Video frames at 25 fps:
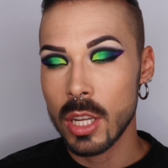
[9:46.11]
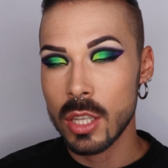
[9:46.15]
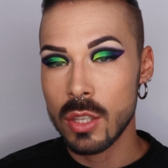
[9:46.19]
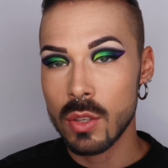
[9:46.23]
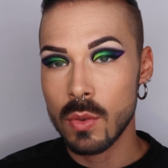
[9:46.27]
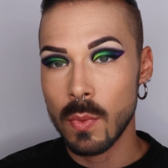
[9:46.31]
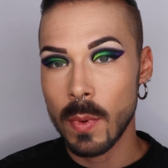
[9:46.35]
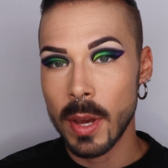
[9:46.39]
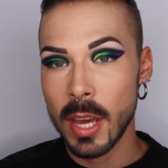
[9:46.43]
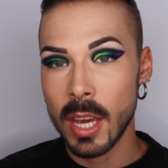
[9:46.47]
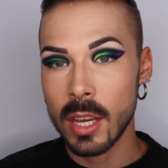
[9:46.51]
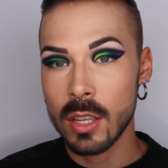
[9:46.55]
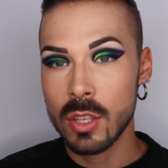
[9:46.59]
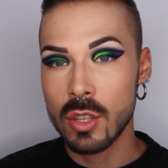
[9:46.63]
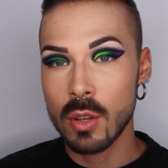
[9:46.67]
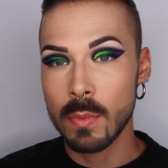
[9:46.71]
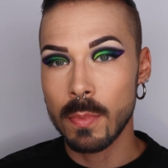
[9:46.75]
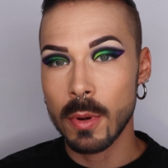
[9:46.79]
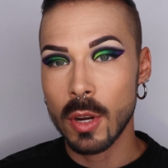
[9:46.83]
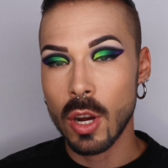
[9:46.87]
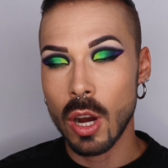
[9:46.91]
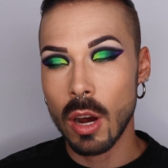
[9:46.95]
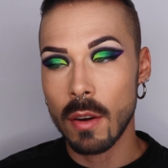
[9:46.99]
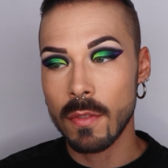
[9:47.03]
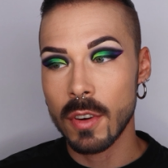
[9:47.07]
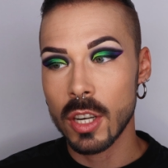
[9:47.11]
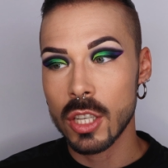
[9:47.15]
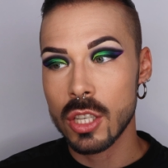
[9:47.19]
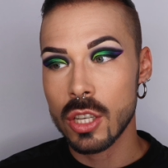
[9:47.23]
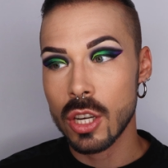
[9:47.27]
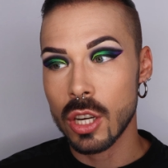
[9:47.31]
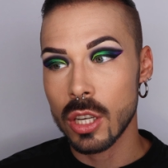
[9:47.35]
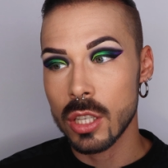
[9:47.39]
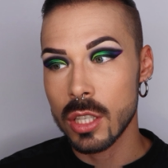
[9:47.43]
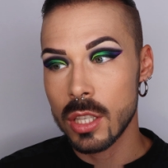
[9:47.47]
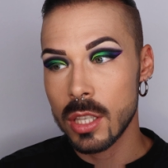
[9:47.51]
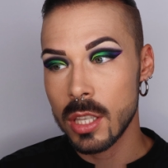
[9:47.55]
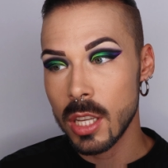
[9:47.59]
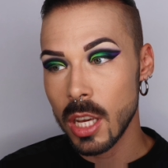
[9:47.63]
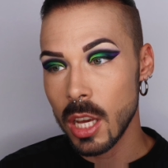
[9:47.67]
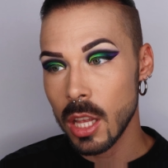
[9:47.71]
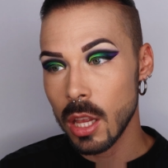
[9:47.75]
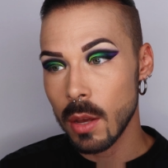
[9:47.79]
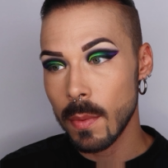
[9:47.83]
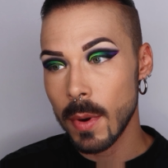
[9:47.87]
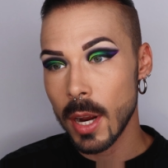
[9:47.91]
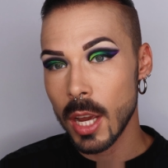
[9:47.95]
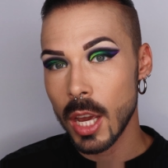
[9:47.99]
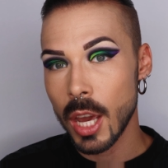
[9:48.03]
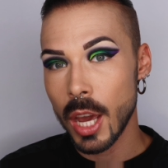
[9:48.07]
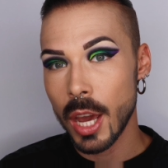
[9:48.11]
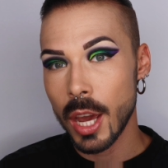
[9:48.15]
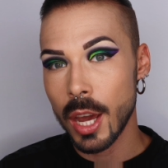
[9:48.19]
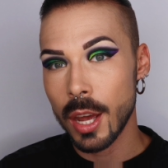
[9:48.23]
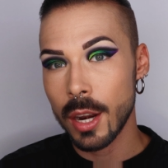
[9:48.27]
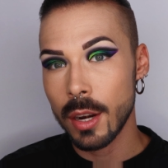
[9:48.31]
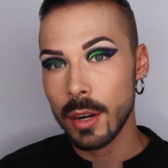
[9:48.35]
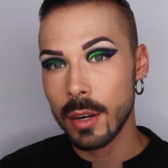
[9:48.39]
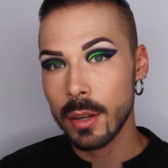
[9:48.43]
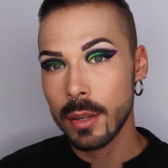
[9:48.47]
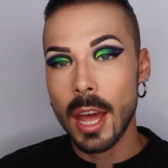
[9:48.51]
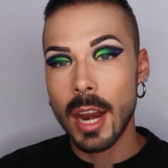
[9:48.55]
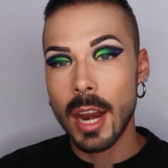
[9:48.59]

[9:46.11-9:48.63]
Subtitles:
This Way Super Coverage Concealer again,